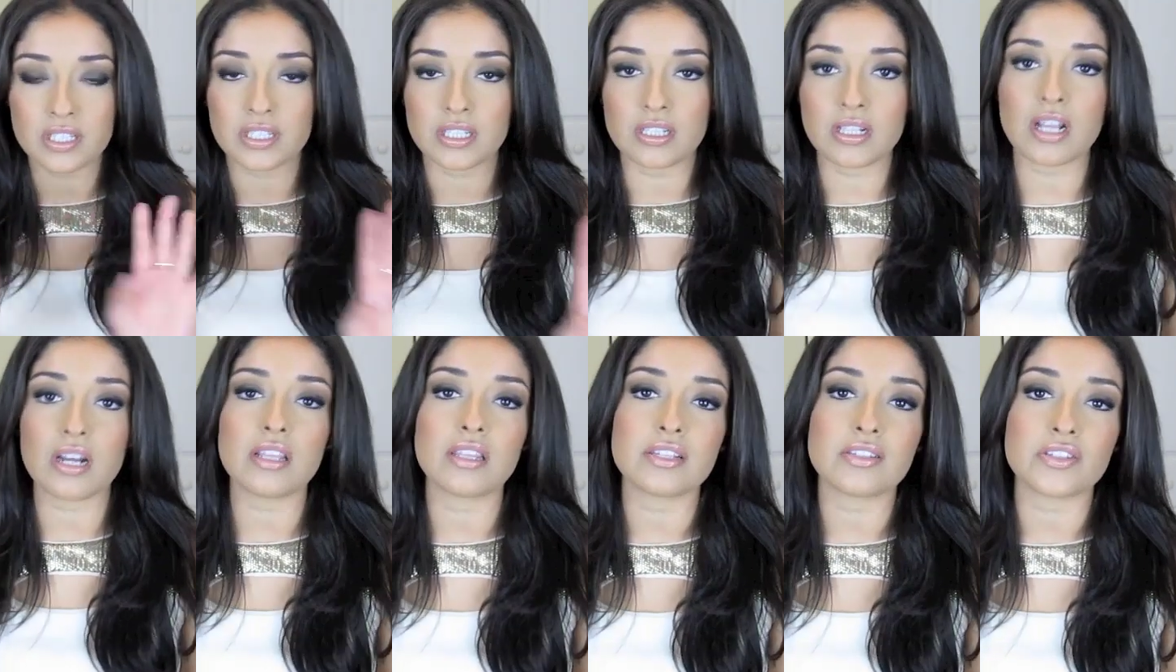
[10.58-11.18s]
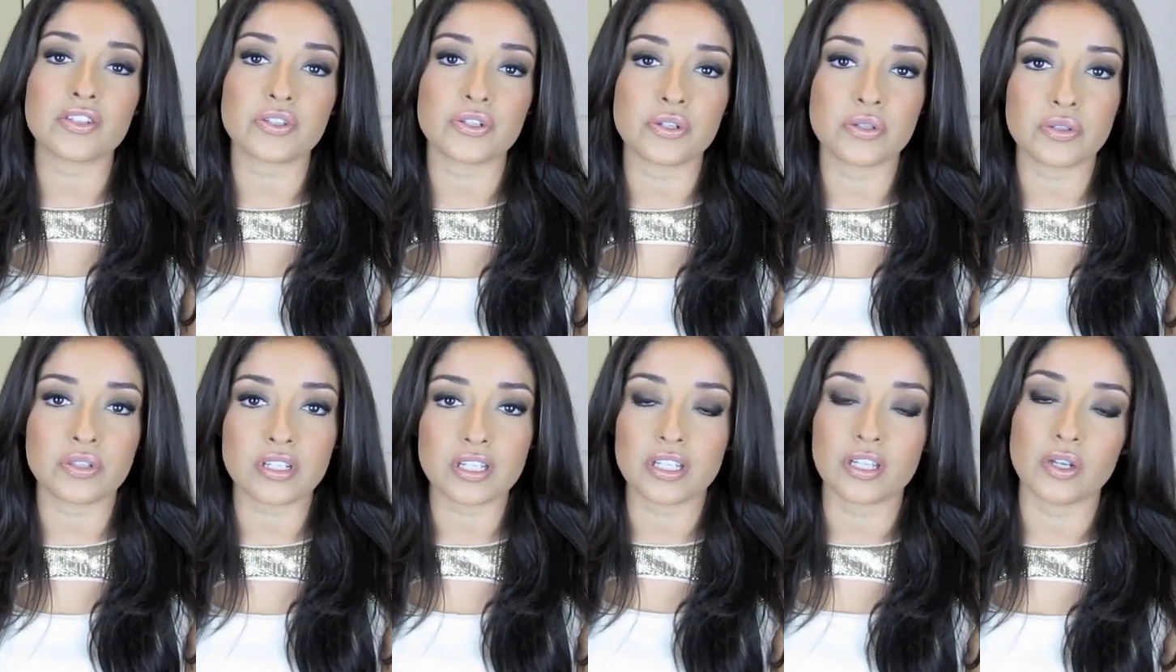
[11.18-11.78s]
none of this is
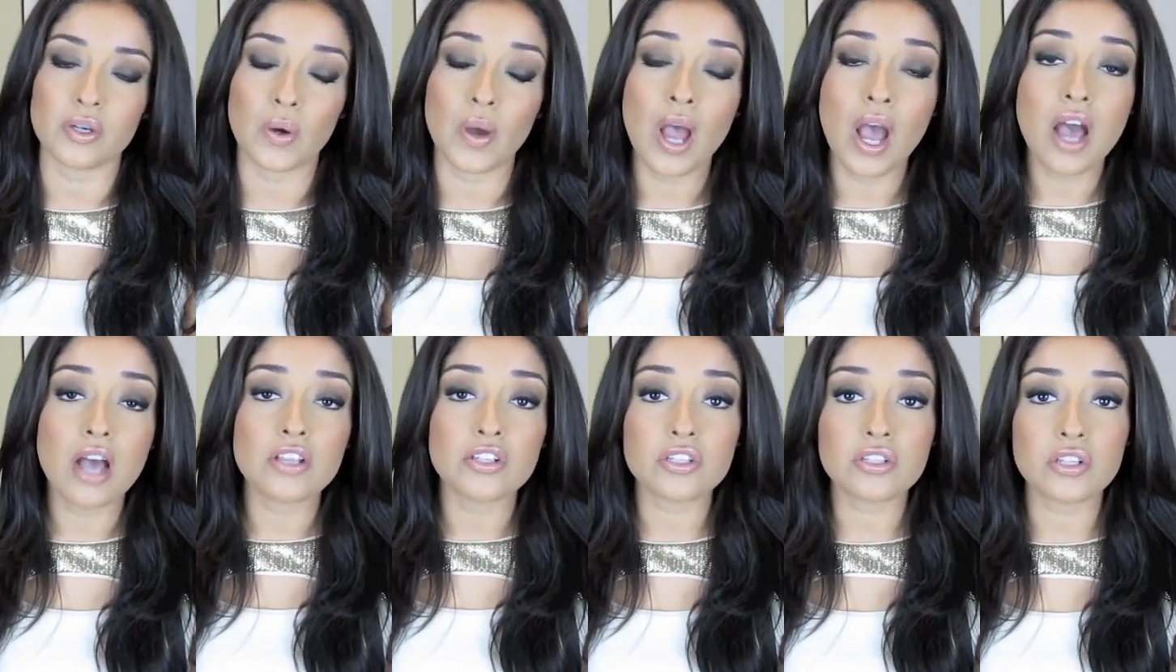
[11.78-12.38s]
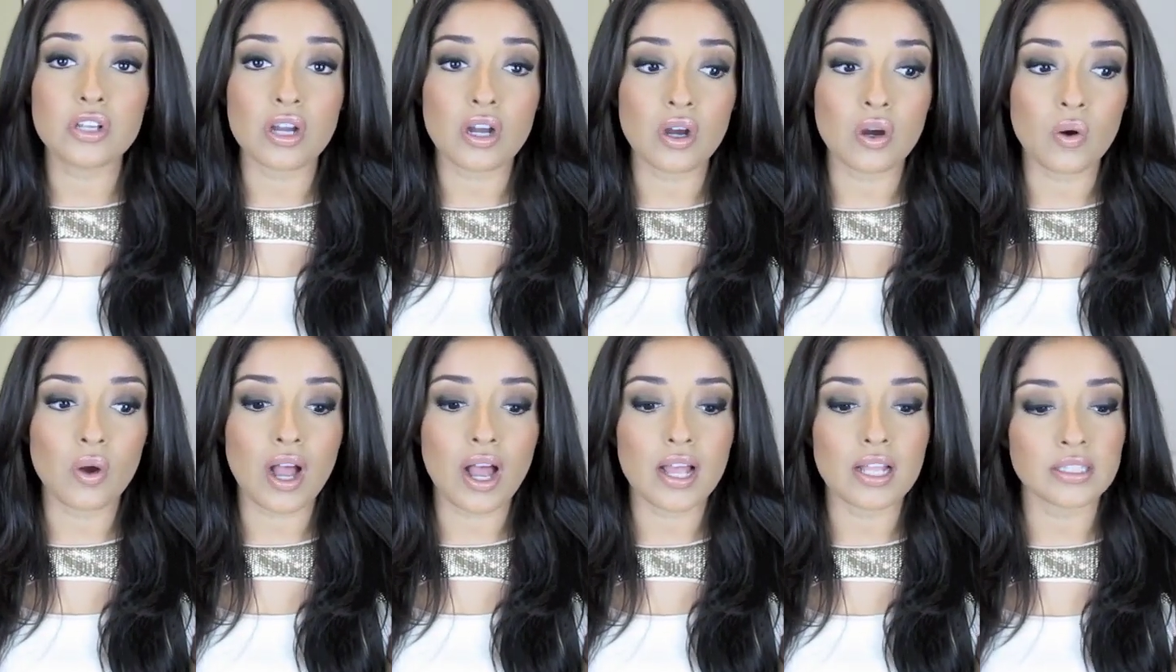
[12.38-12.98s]
news to you.
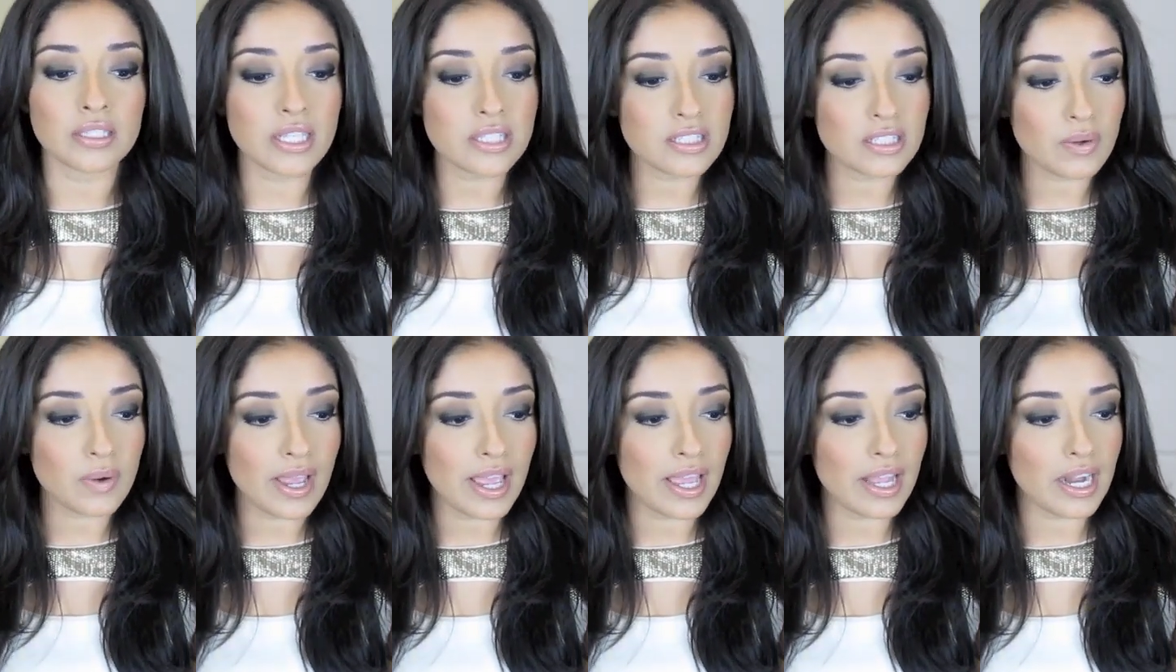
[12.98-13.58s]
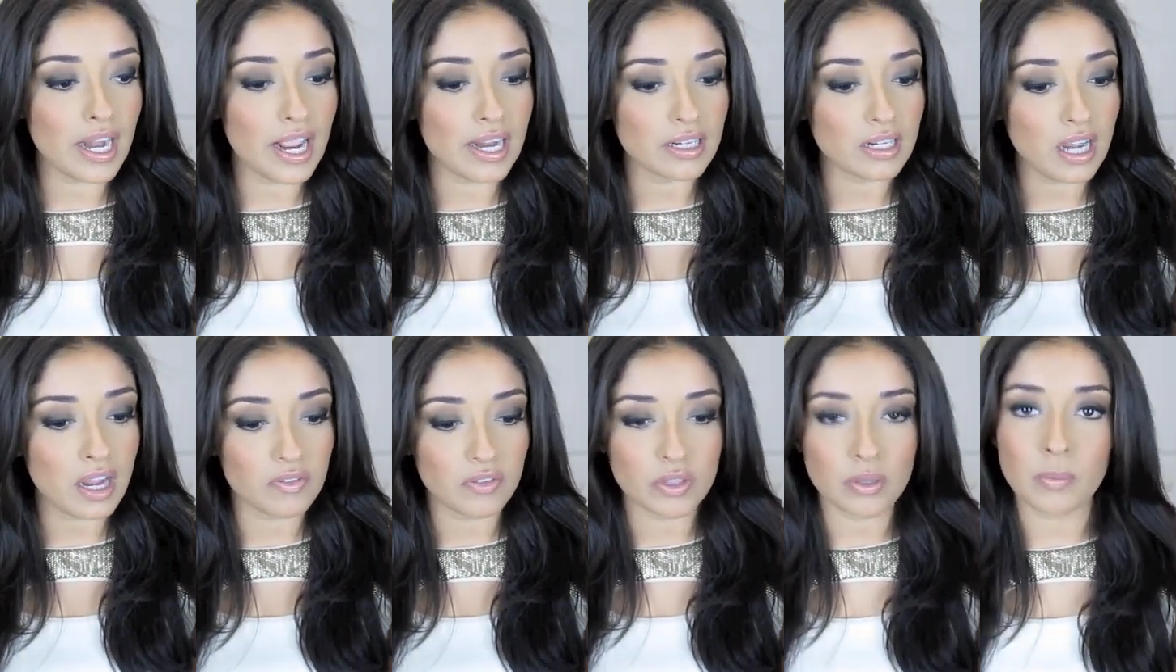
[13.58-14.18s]
So let's go ahead and
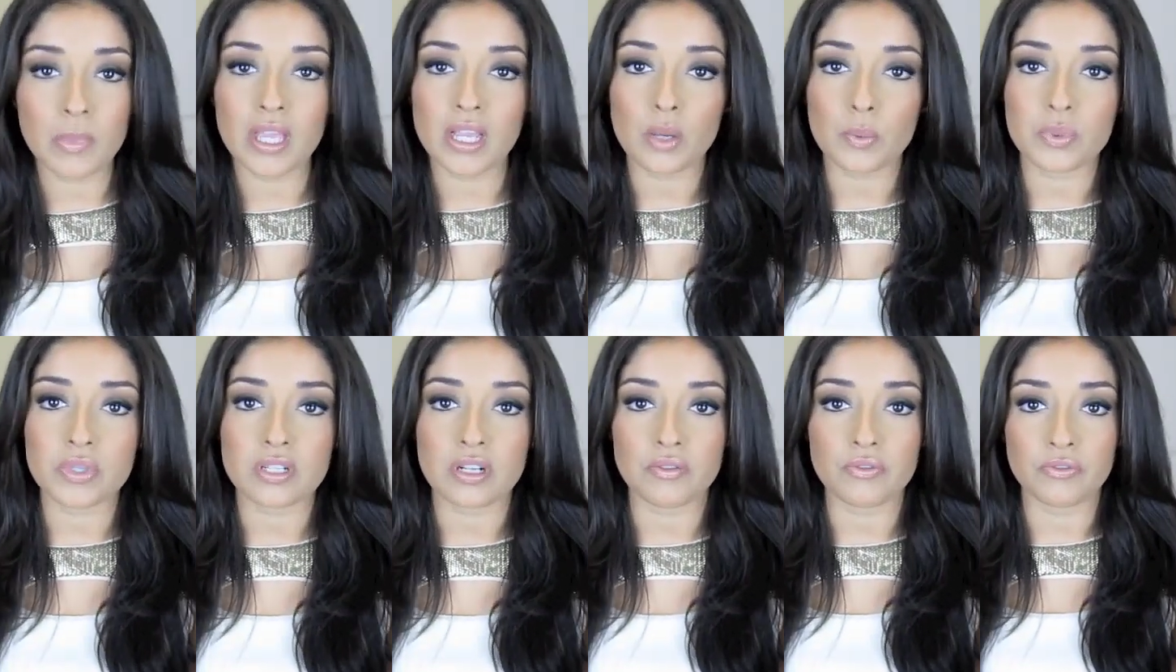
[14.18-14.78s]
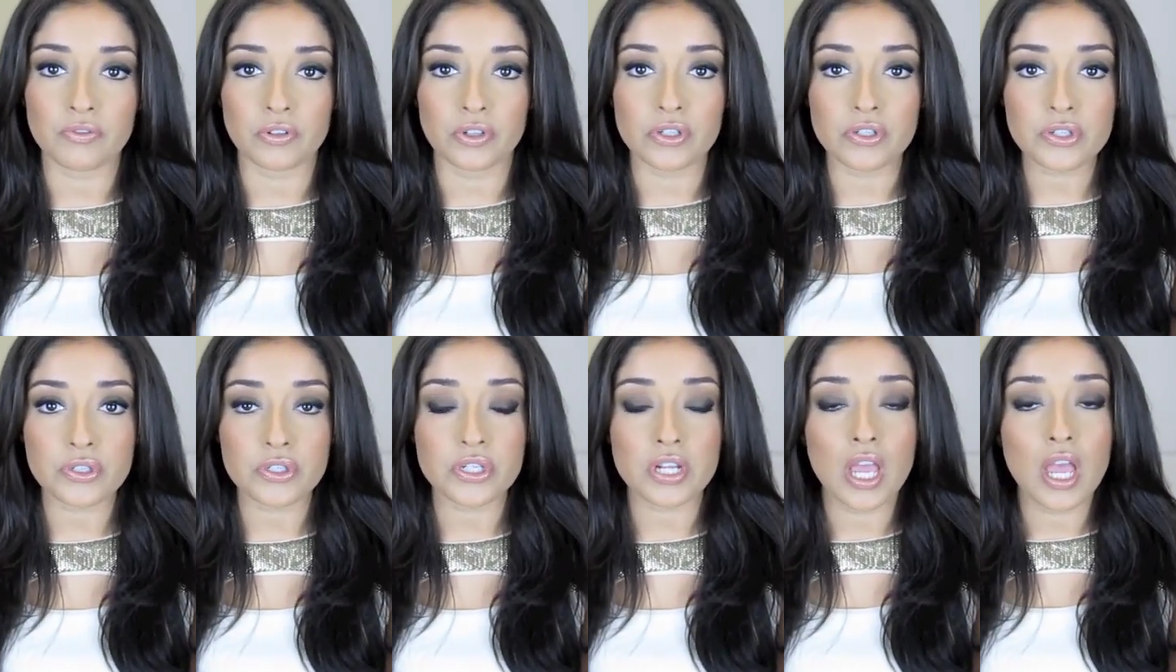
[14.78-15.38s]
cover the makeup stuff
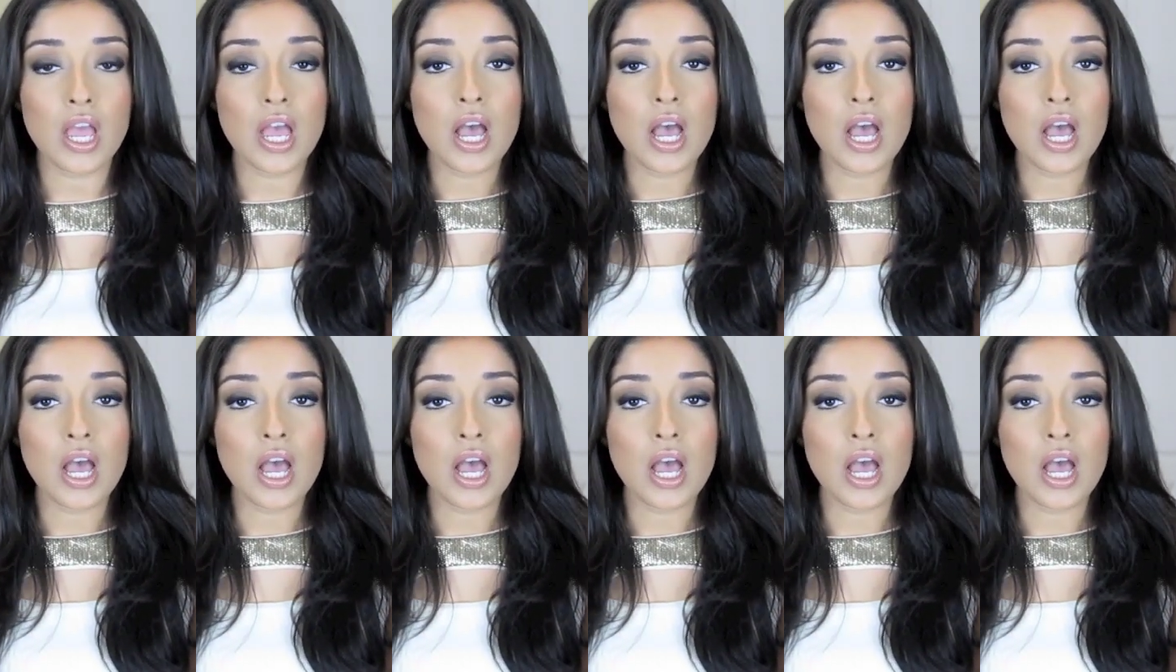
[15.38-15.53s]
first.